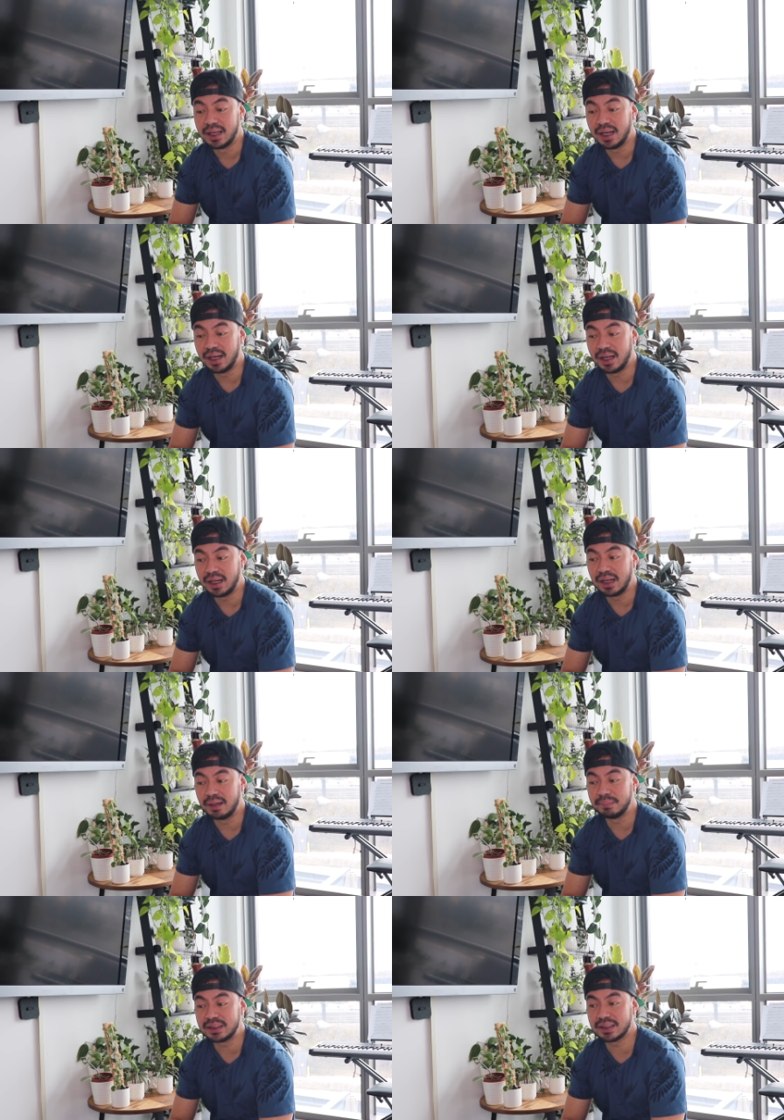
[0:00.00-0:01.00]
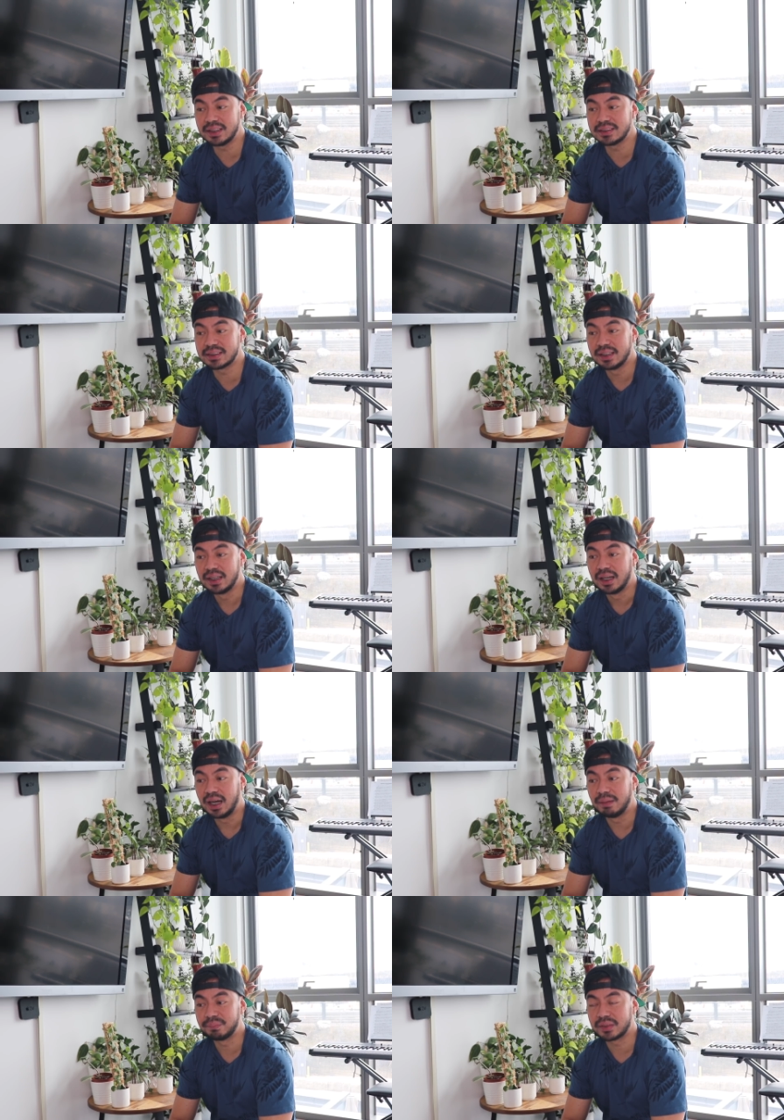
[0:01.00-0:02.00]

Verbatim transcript: uh, because uh,